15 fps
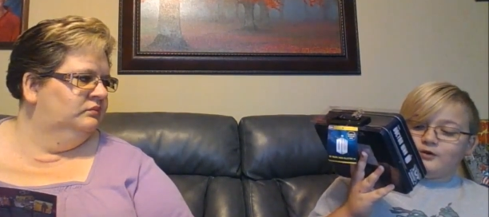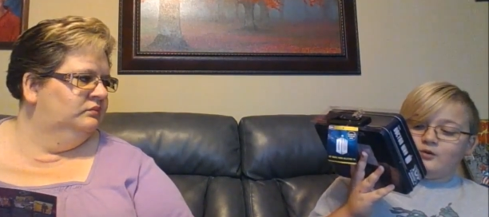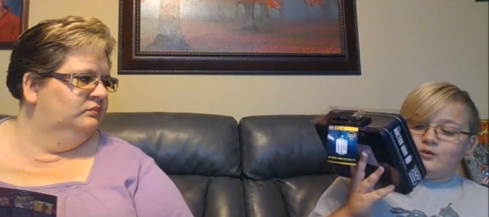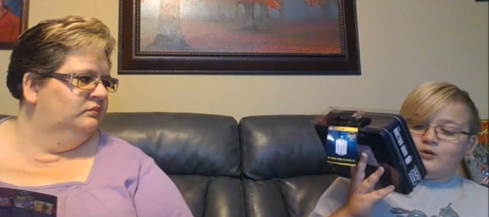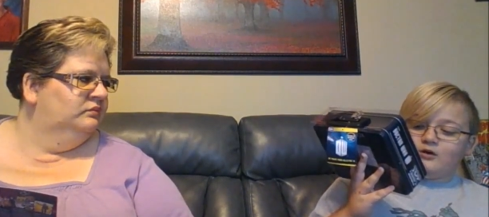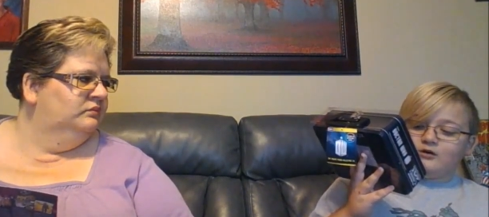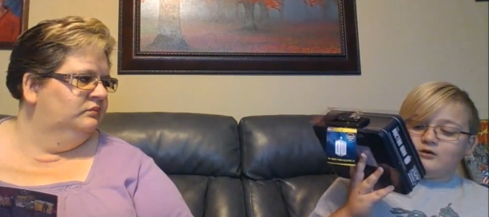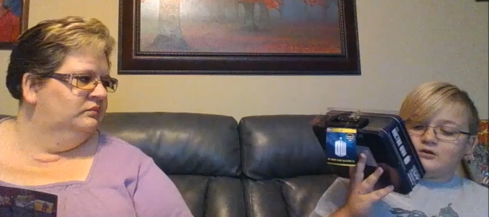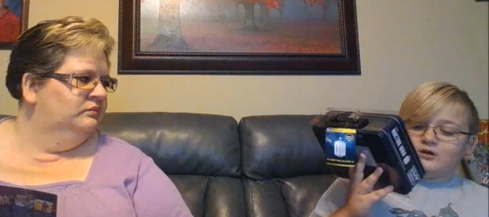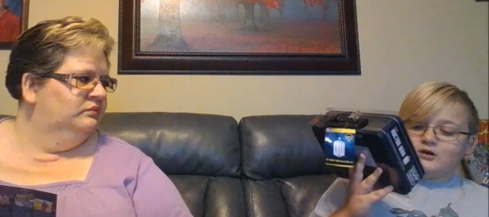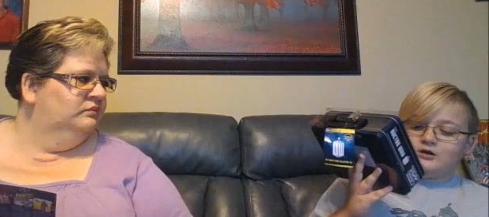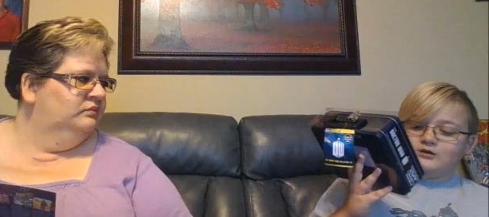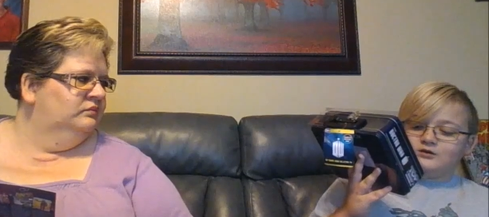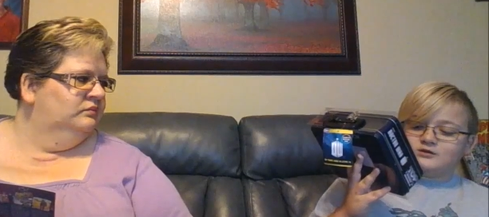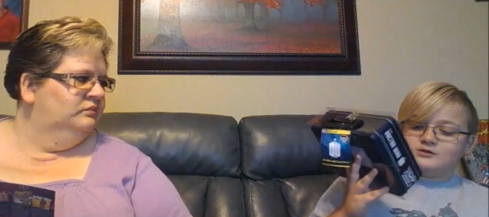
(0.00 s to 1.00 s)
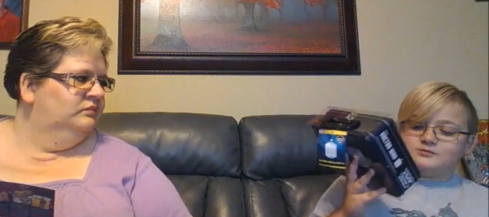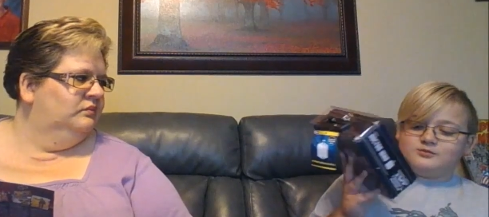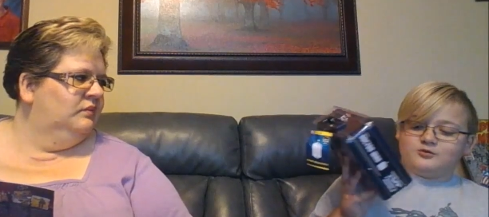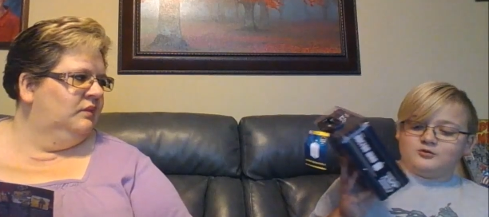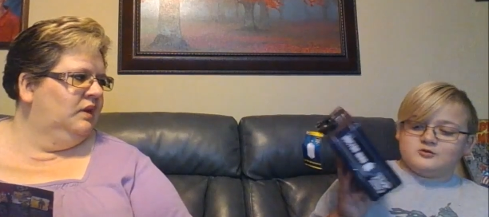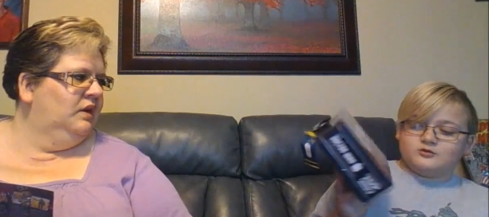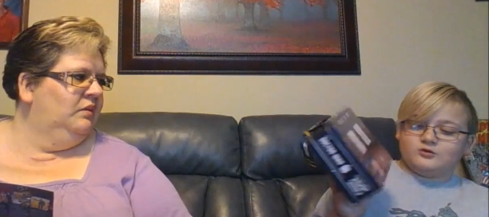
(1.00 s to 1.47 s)
Speaker 1: to all calls.
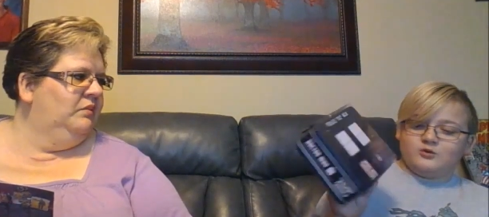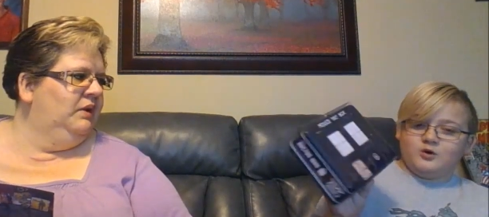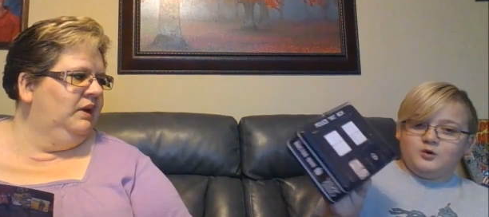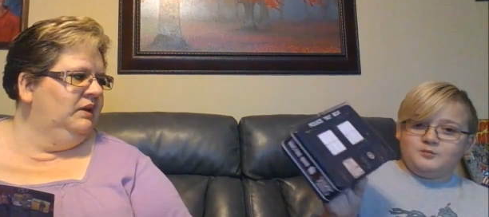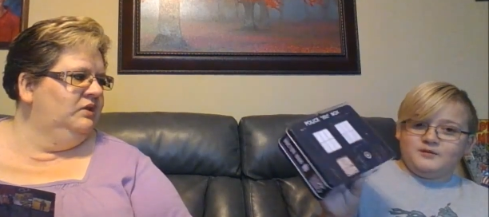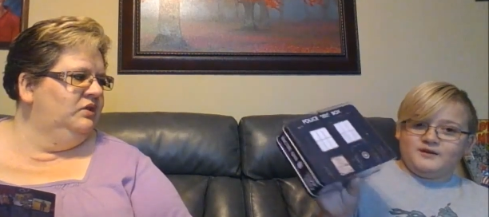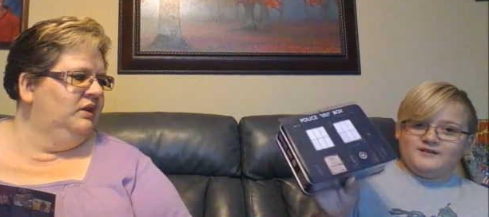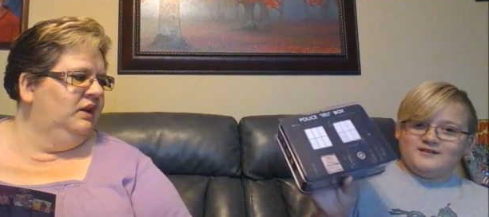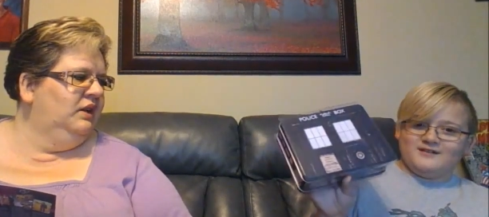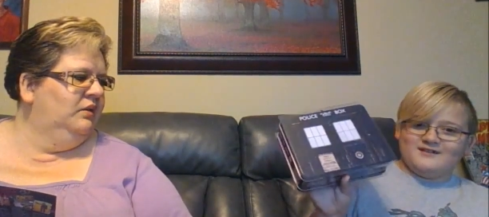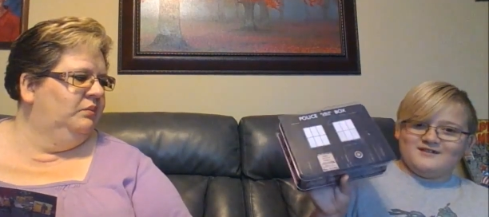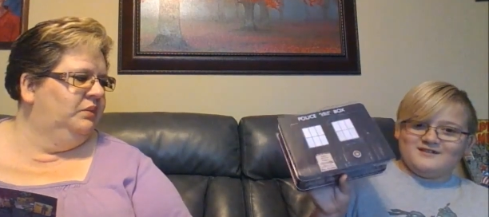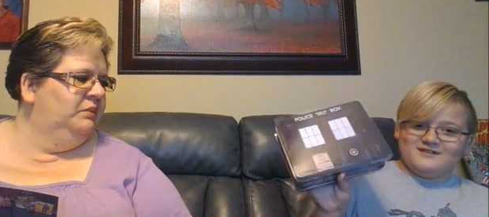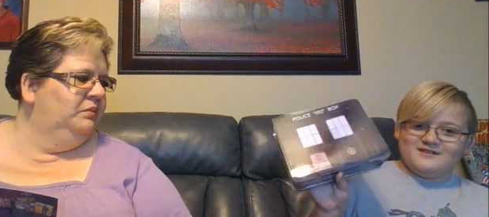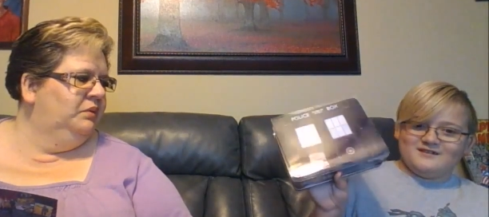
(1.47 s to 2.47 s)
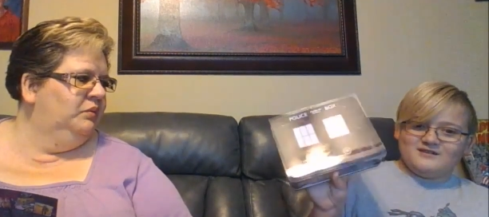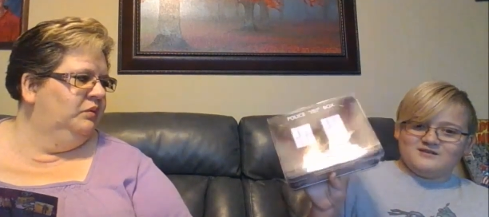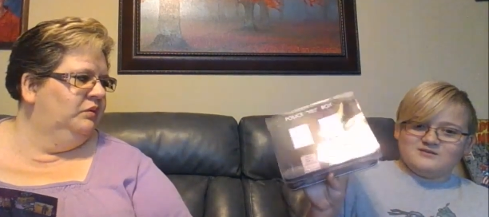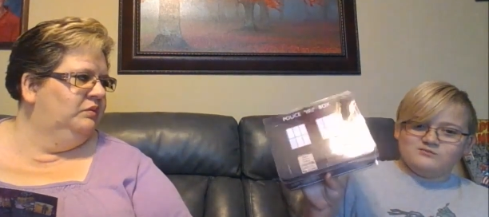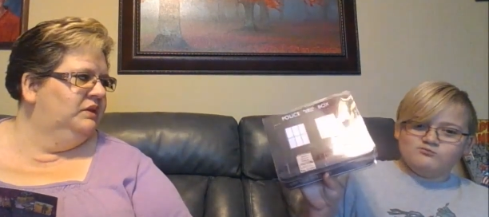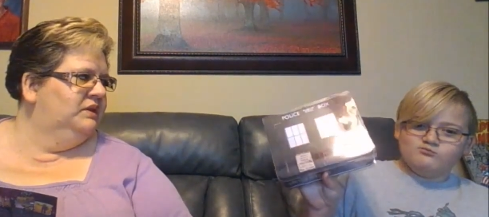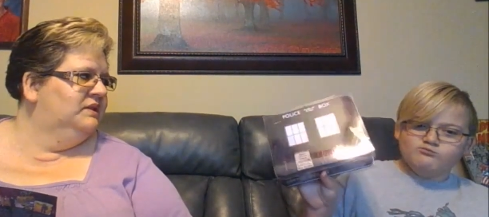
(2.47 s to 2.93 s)
Imagine how people would
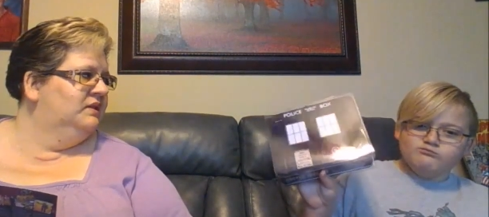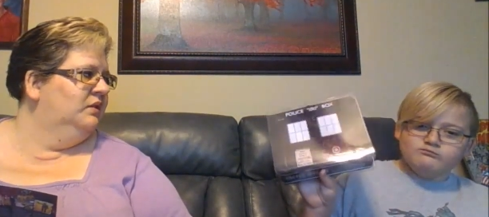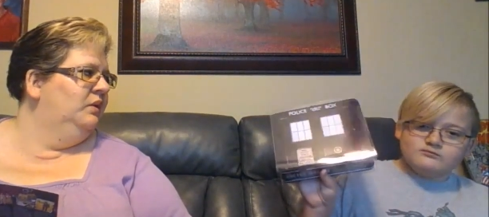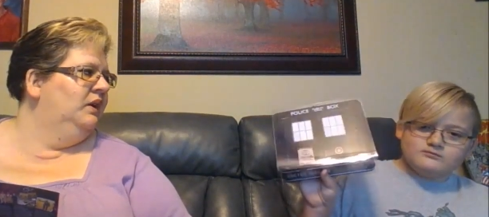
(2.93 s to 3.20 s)
be so